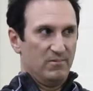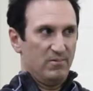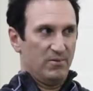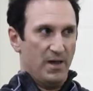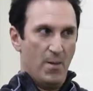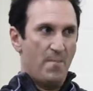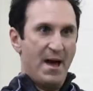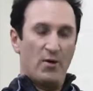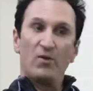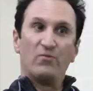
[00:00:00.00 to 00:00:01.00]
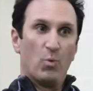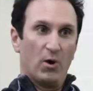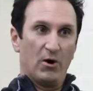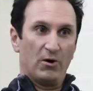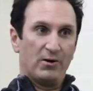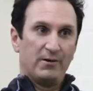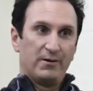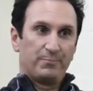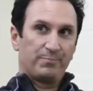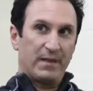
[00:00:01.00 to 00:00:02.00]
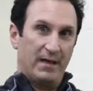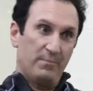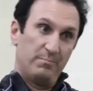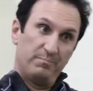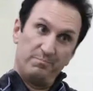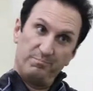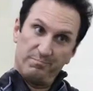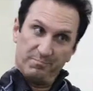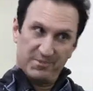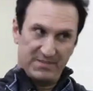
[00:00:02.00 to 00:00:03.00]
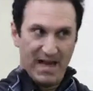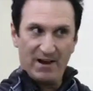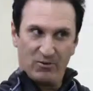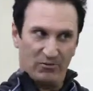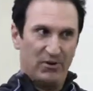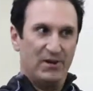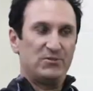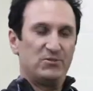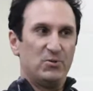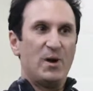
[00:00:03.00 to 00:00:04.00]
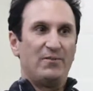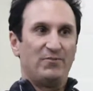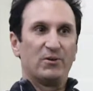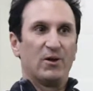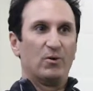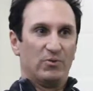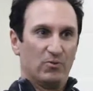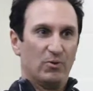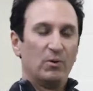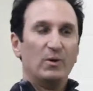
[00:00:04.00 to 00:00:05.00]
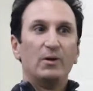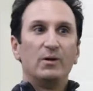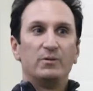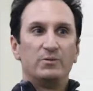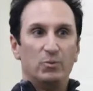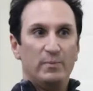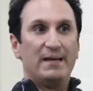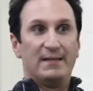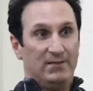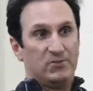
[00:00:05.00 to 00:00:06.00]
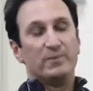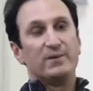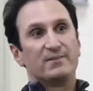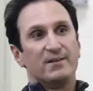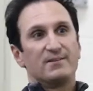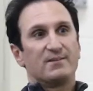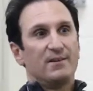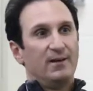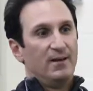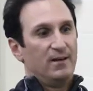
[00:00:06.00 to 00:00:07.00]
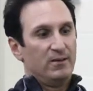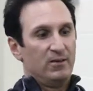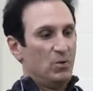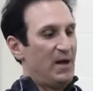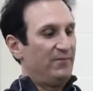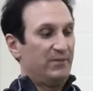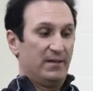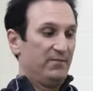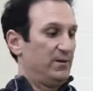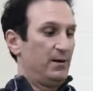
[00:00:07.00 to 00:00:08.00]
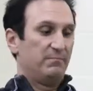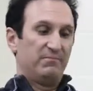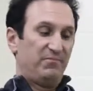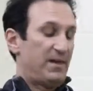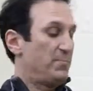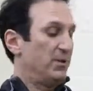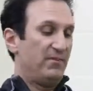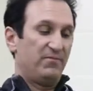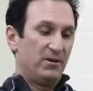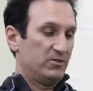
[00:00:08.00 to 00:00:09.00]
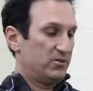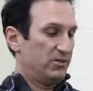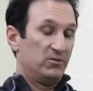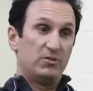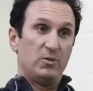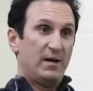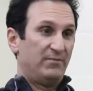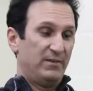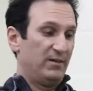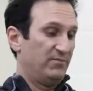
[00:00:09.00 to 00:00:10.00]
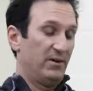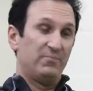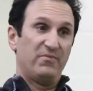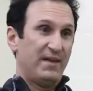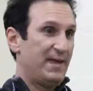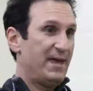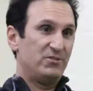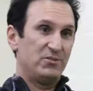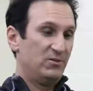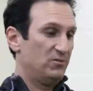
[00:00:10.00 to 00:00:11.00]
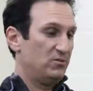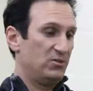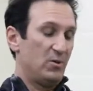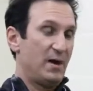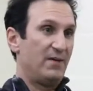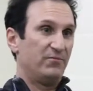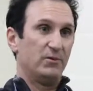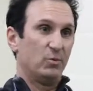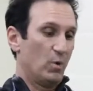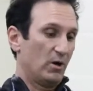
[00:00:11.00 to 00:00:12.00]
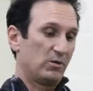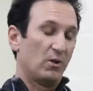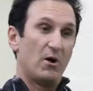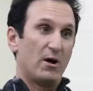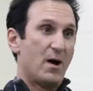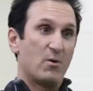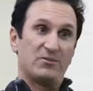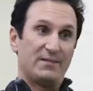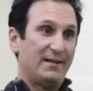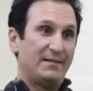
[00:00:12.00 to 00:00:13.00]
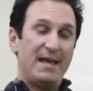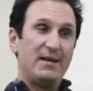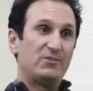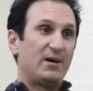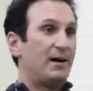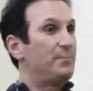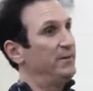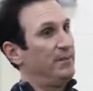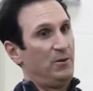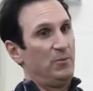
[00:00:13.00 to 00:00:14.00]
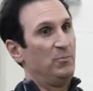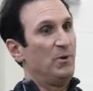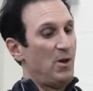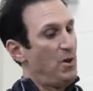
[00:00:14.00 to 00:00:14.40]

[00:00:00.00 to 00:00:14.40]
the amount of work and sacrifice you have to go through to be in this business. You have to give up family functions, you have to give up vacations, you have to work long hours at a day job and then